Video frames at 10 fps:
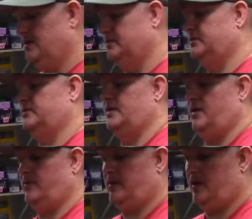So with
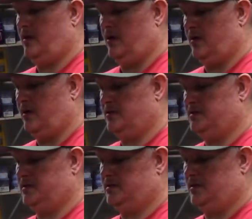that, we got our
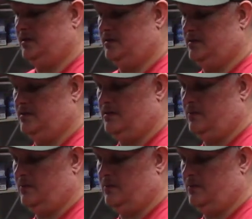1600